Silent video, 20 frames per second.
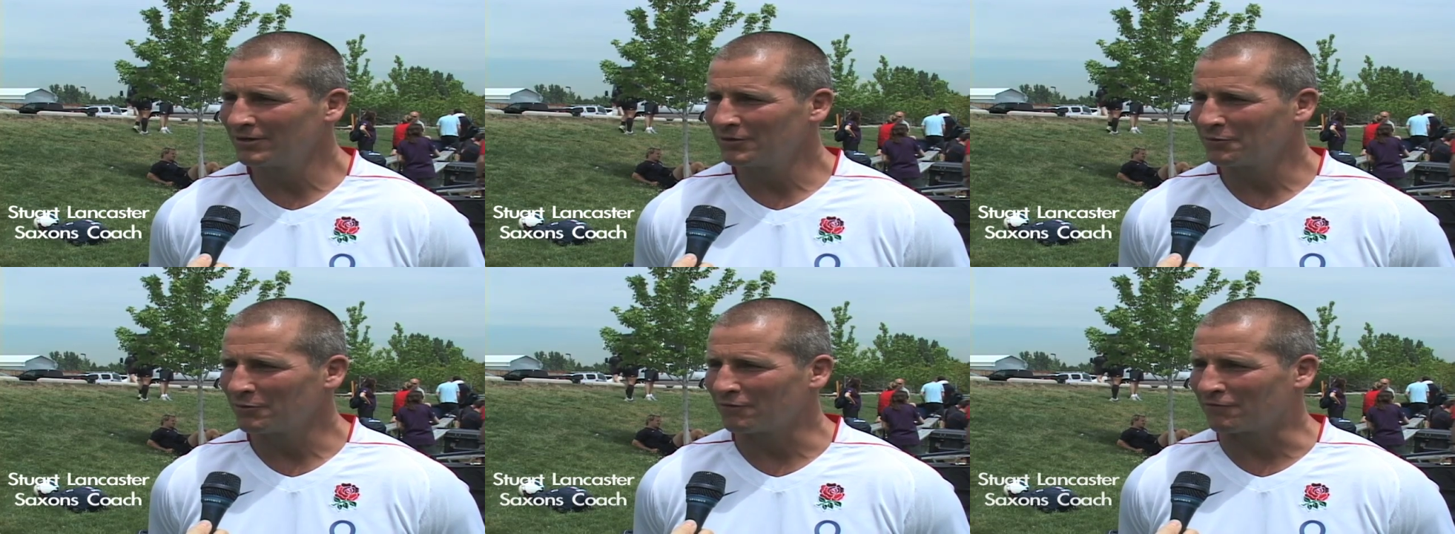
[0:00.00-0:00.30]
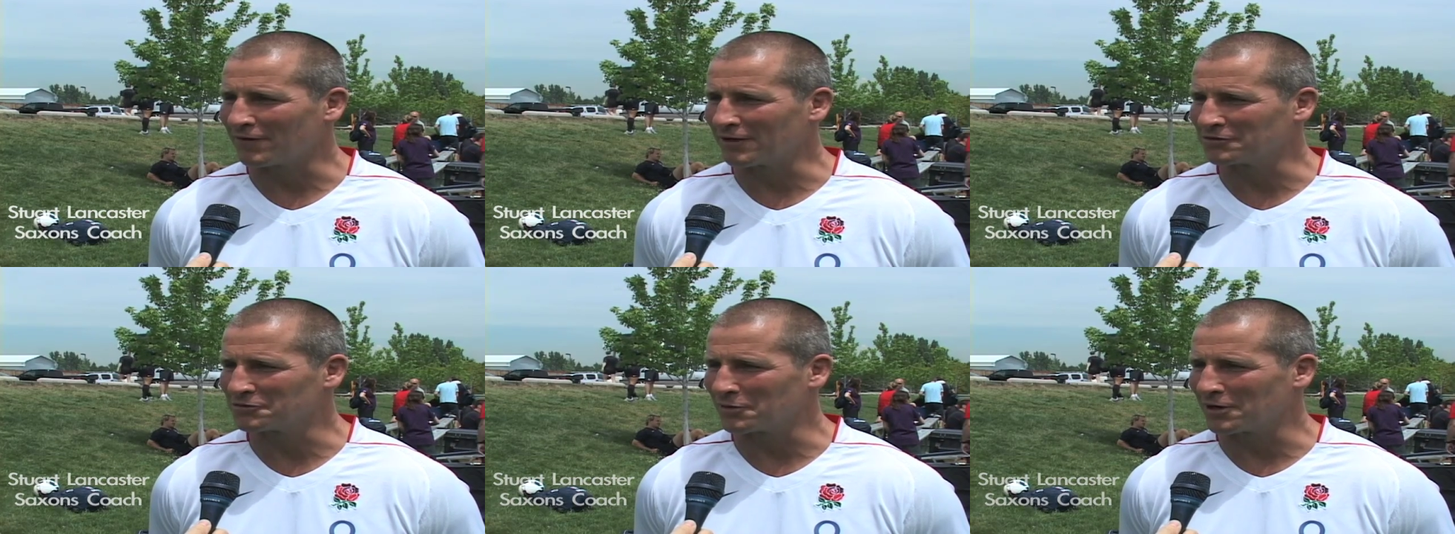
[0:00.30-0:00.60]
we
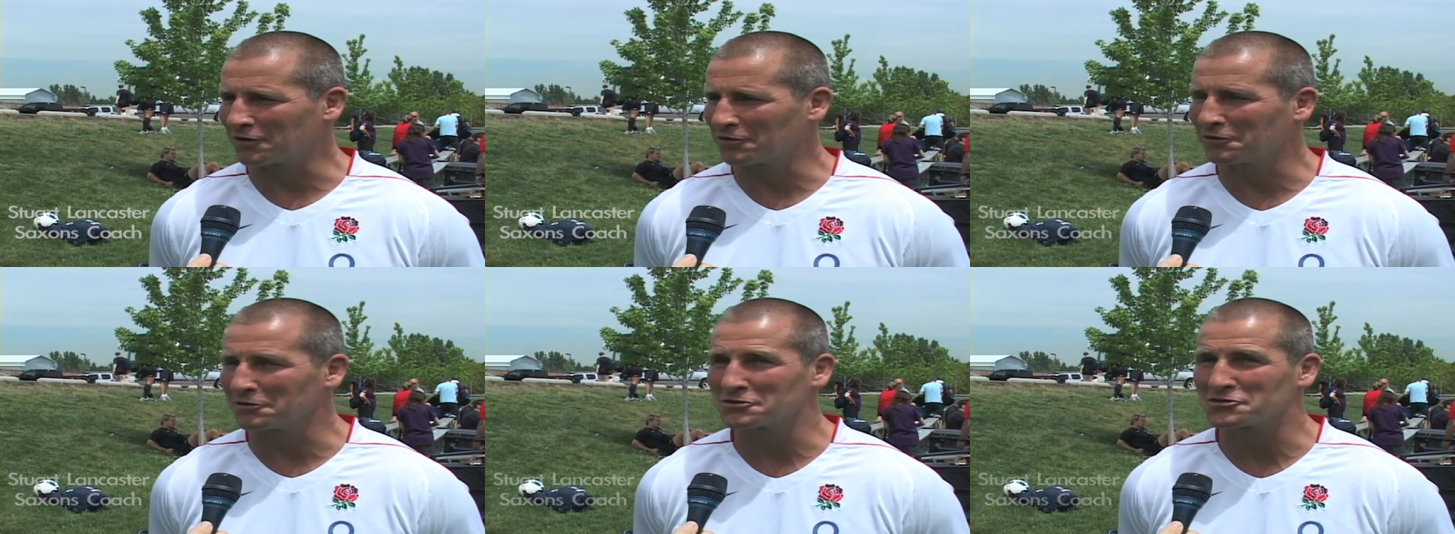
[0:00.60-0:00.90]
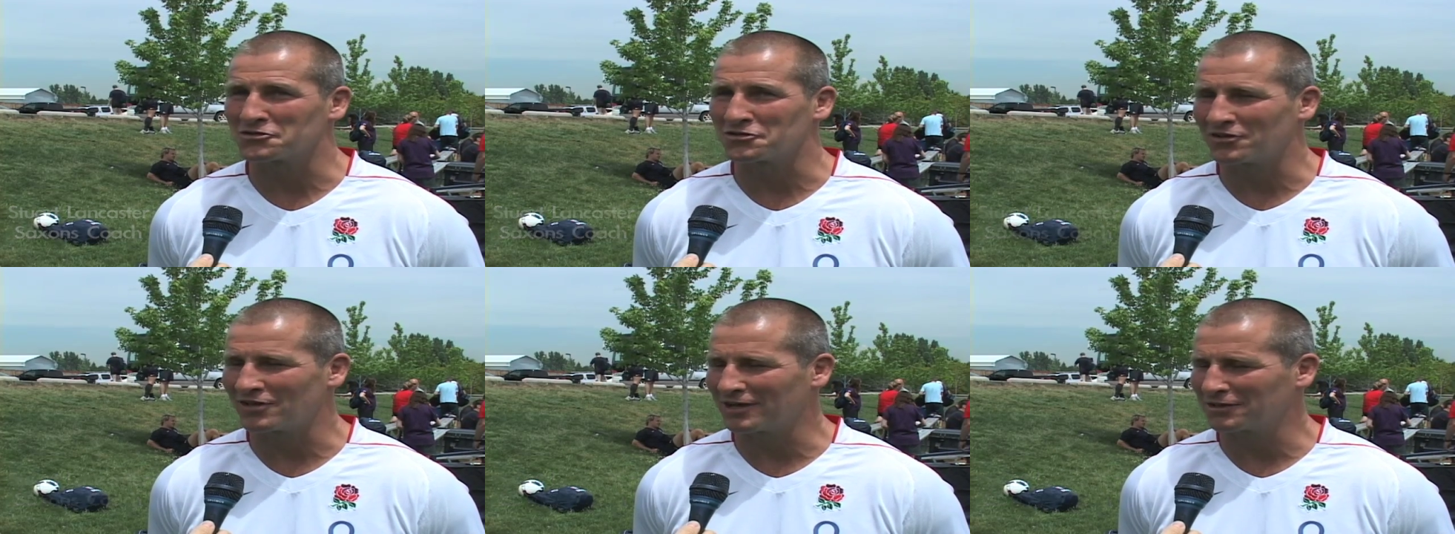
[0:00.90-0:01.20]
found to our
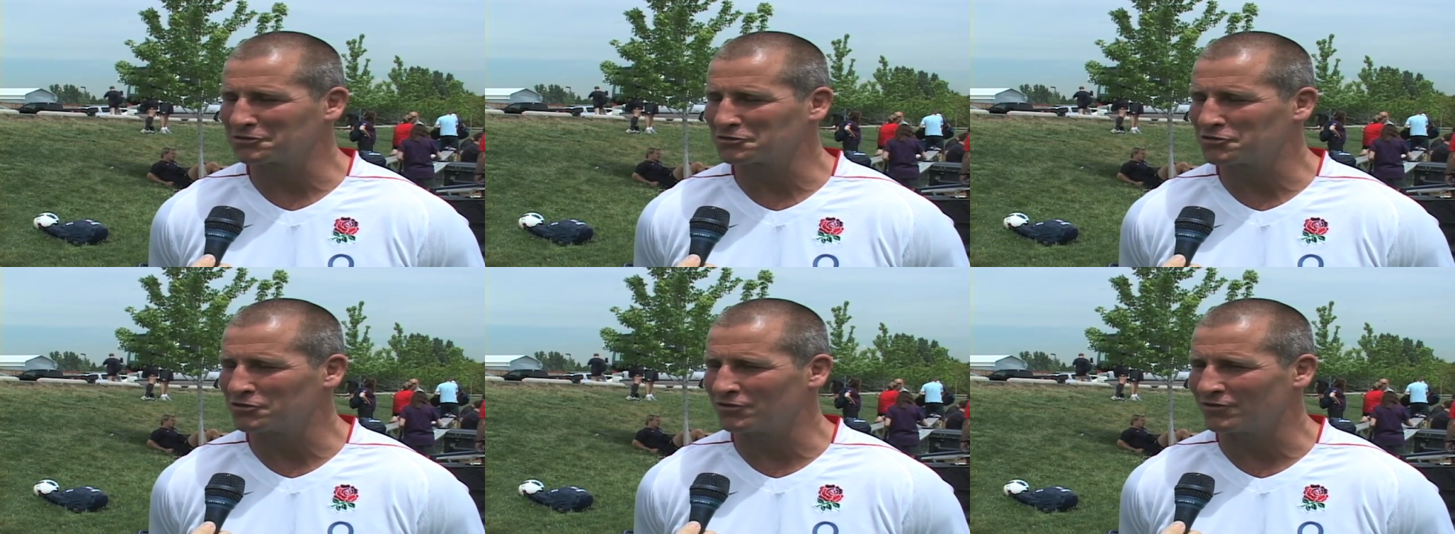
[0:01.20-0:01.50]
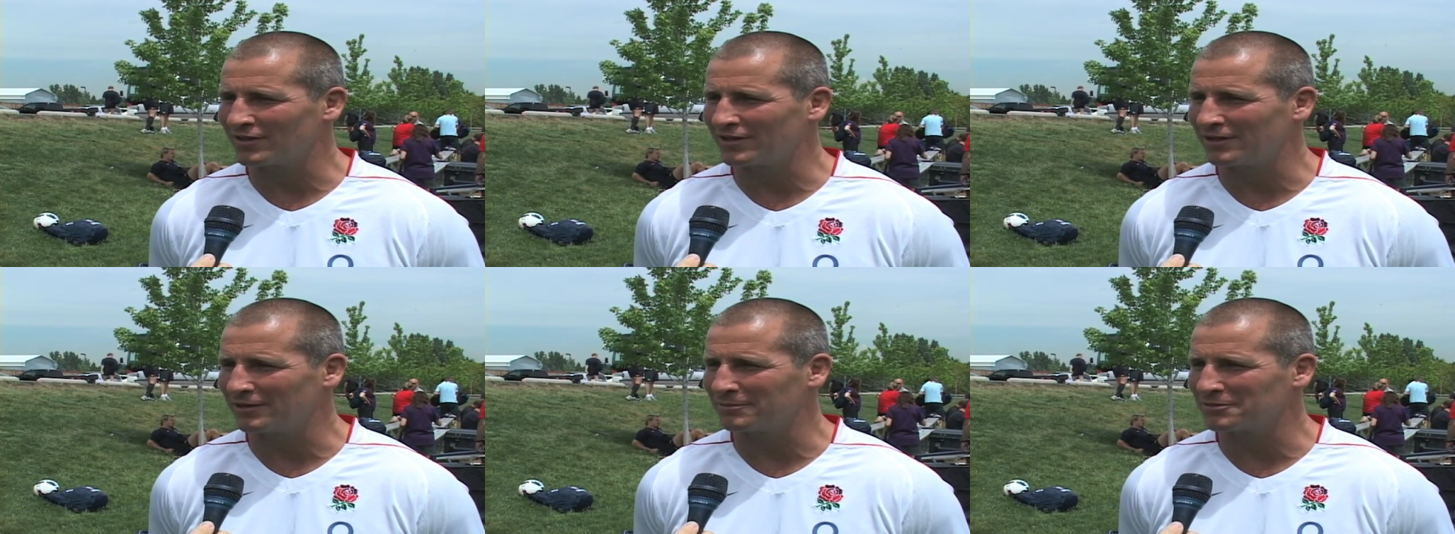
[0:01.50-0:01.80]
cost the
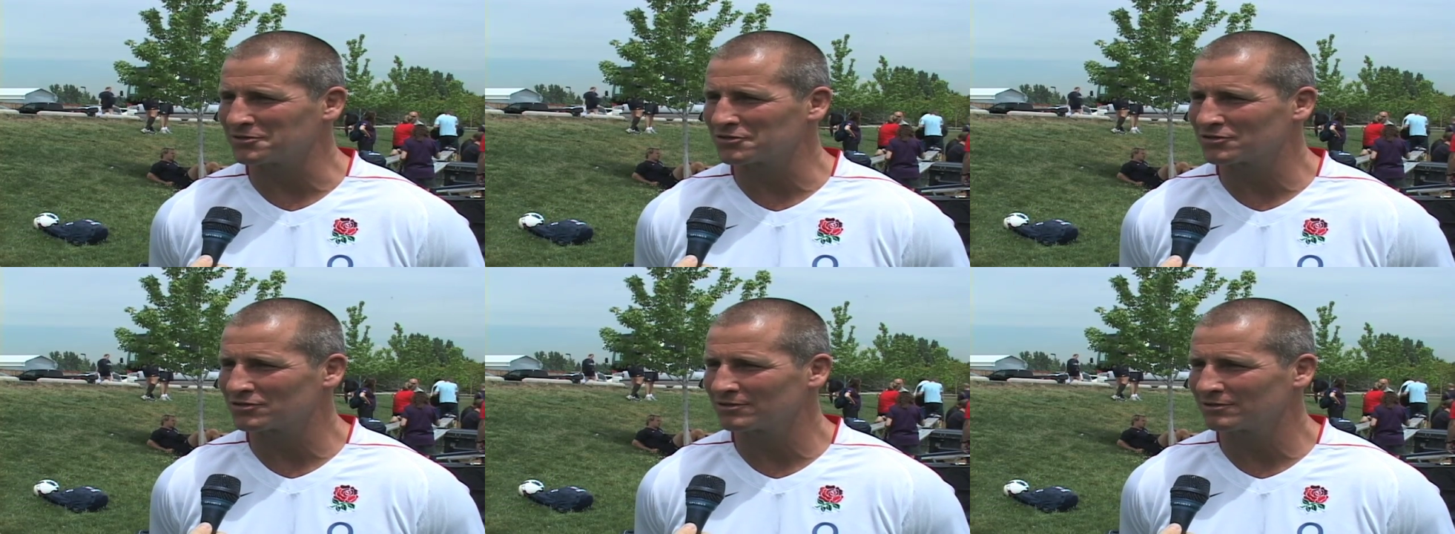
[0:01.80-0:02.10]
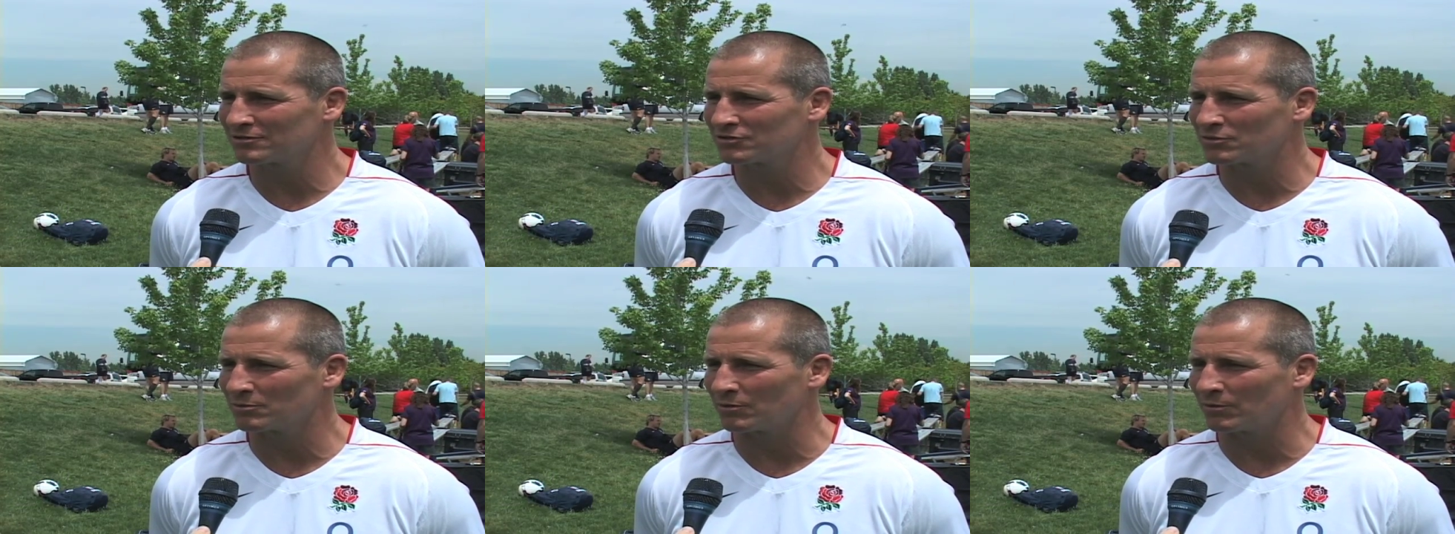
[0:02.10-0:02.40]
altitude, the heat
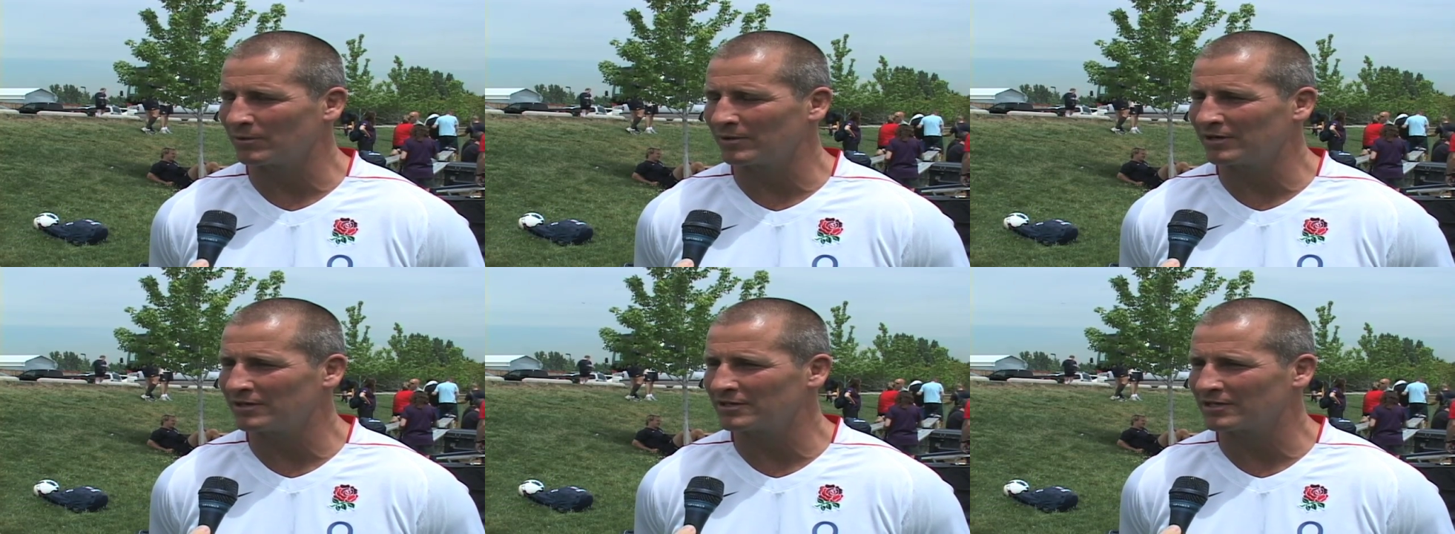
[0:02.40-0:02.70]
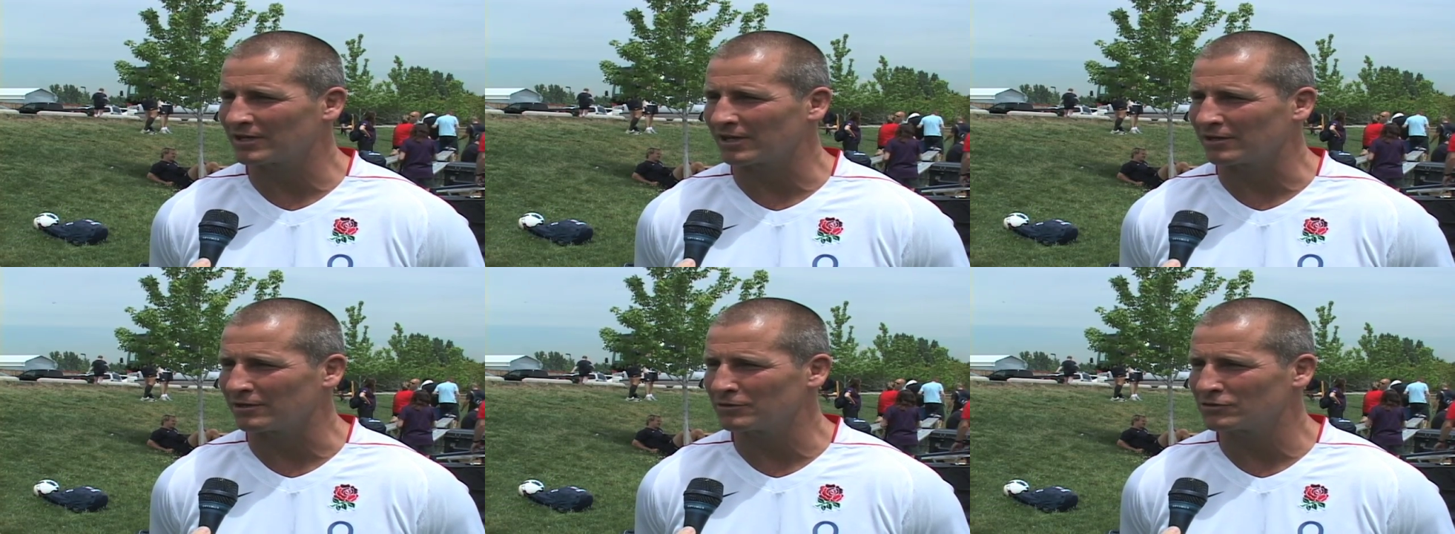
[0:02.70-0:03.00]
was something we
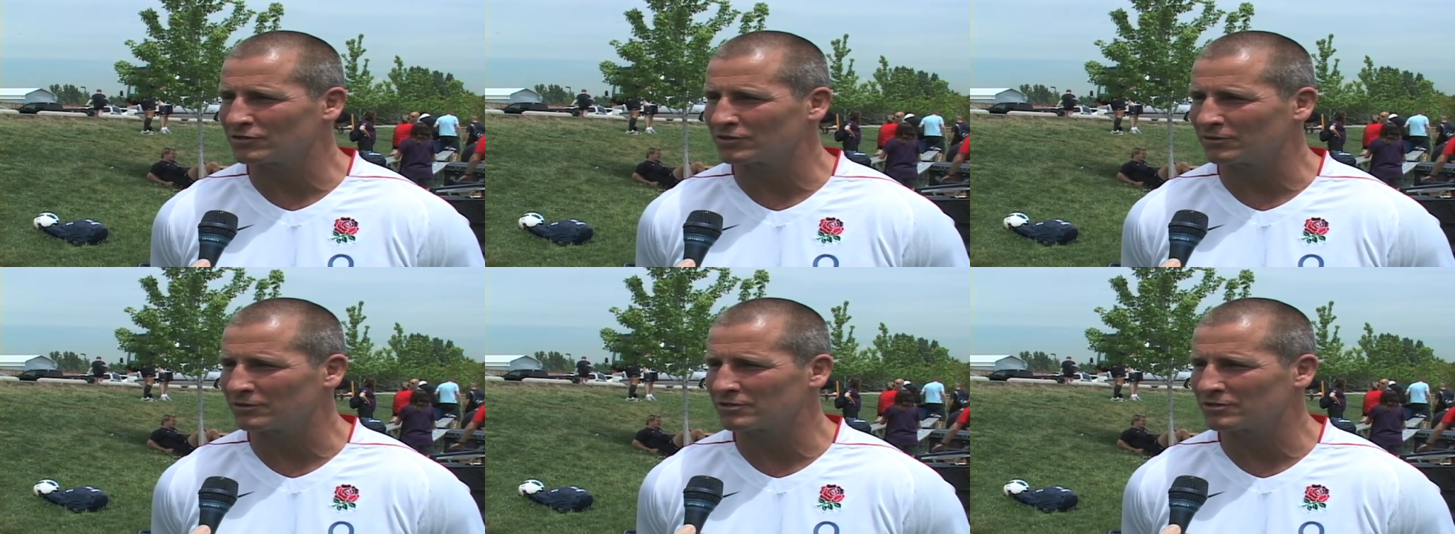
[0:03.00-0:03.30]
needed to get used to.